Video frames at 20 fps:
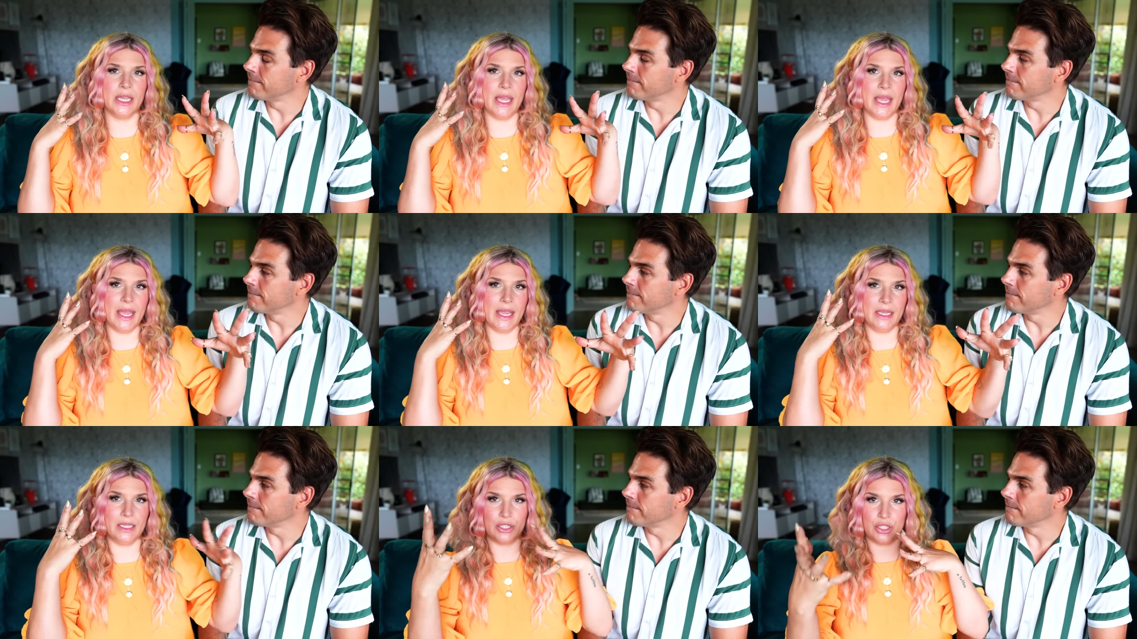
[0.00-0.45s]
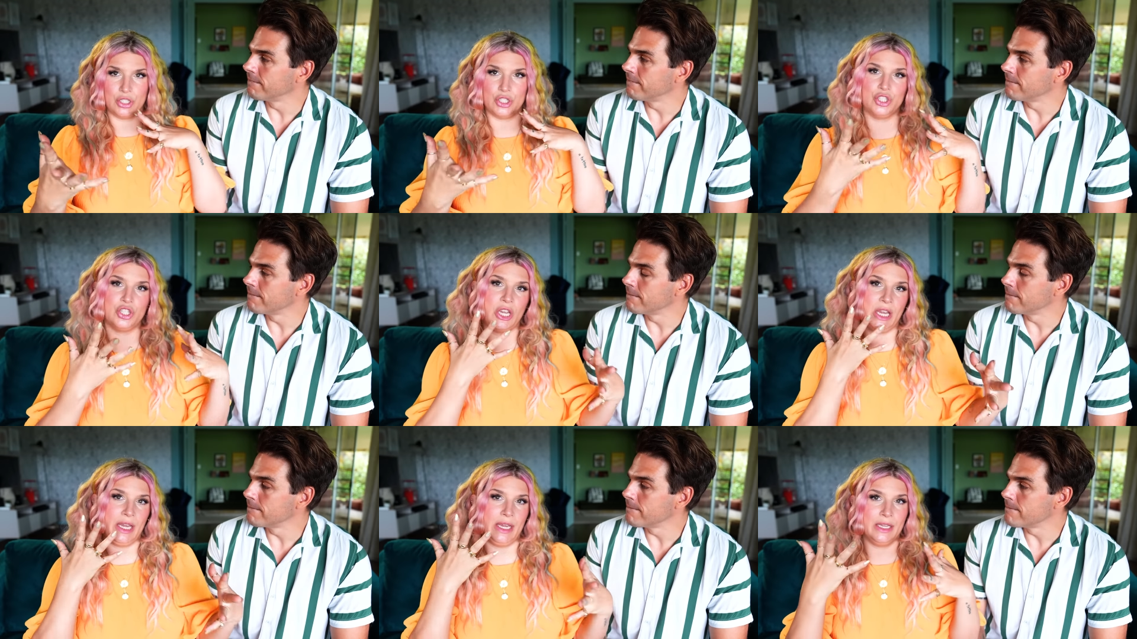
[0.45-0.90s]

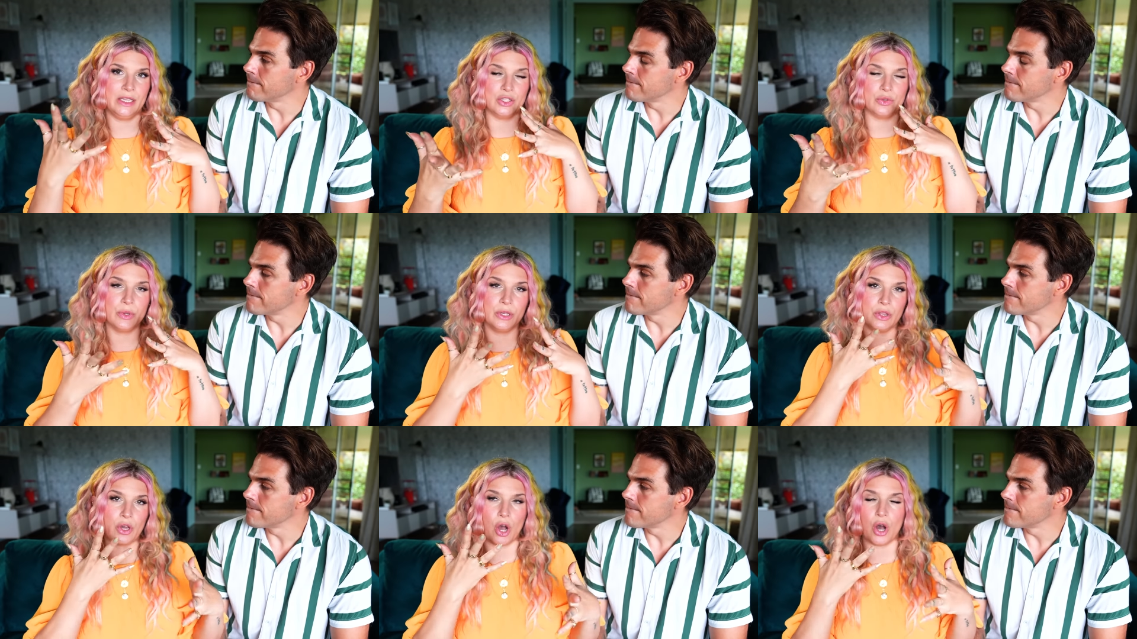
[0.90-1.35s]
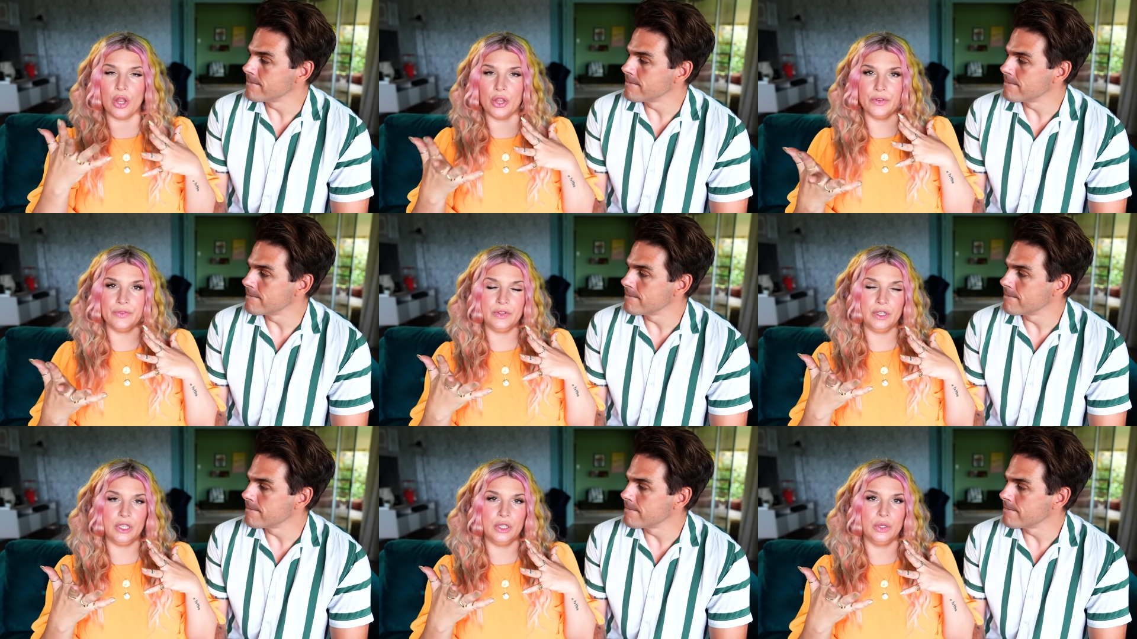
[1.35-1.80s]
Speaker 1: exchange with
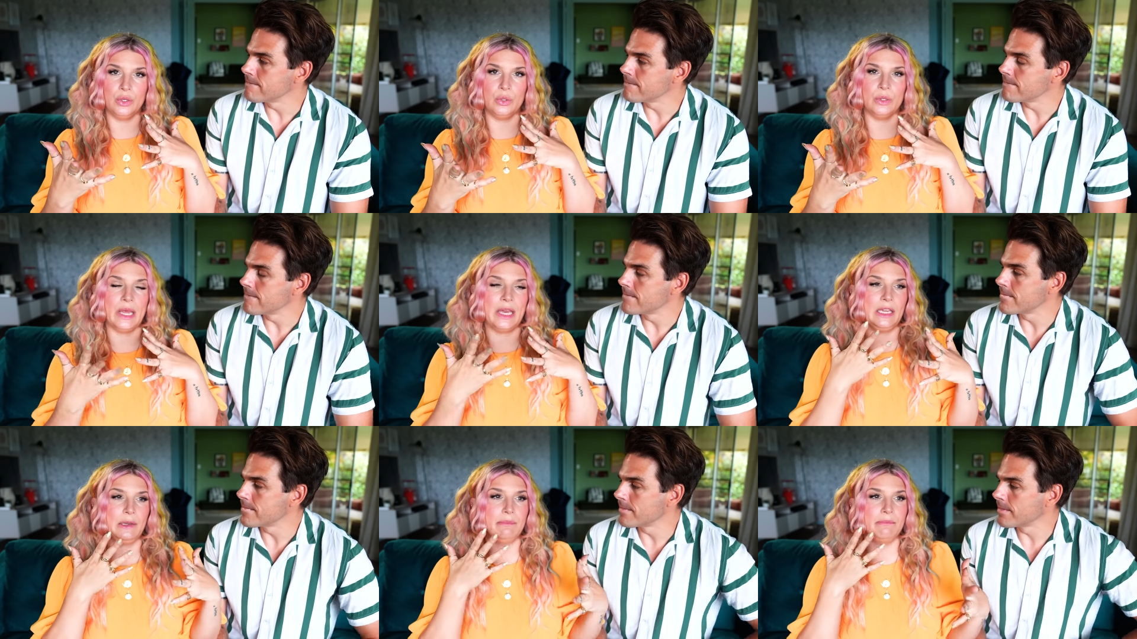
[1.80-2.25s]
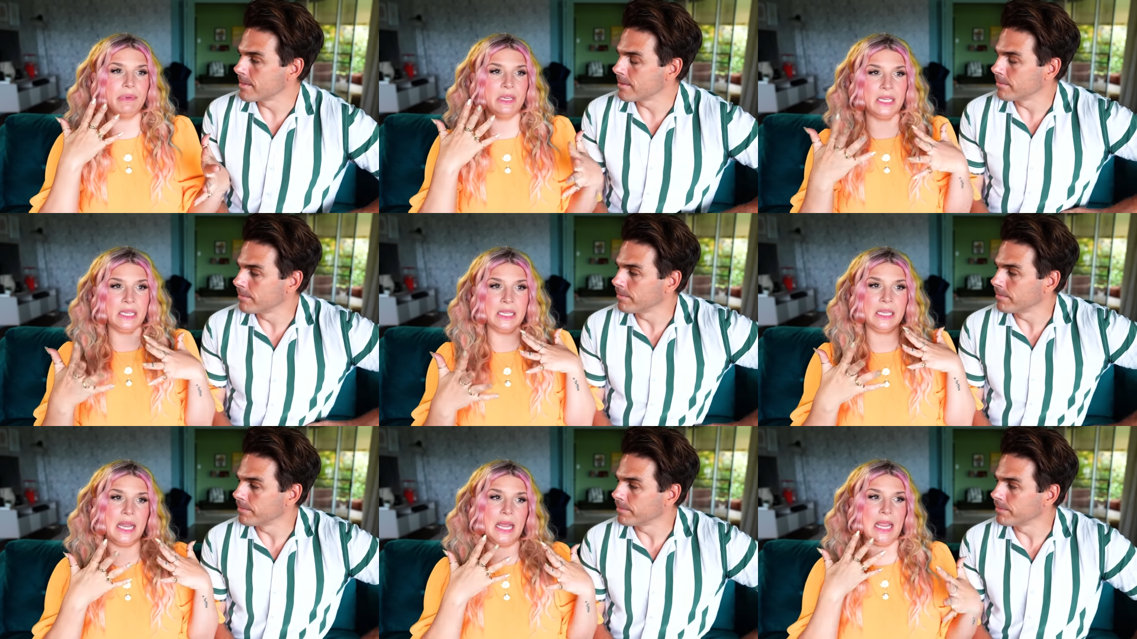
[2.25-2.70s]
all of you, like
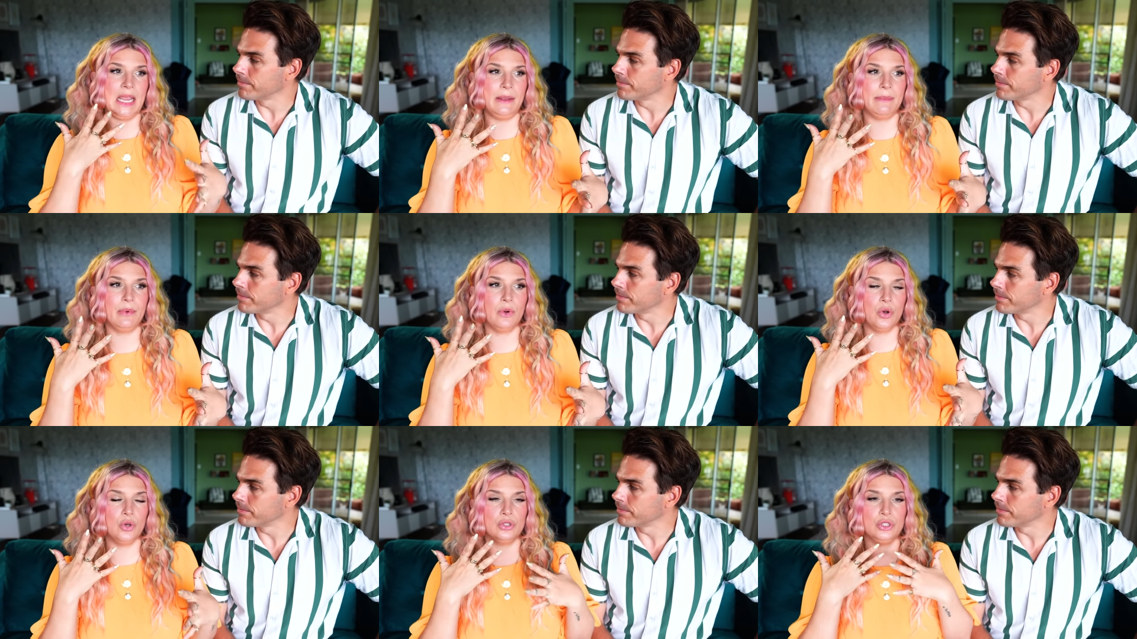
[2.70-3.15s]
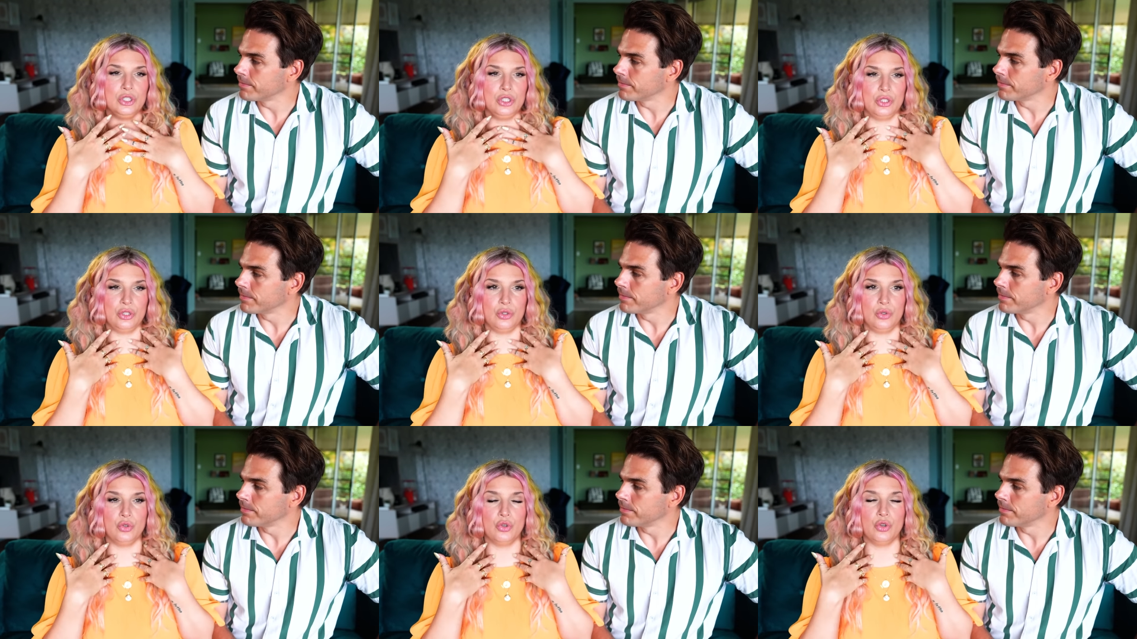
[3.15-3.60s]
being able to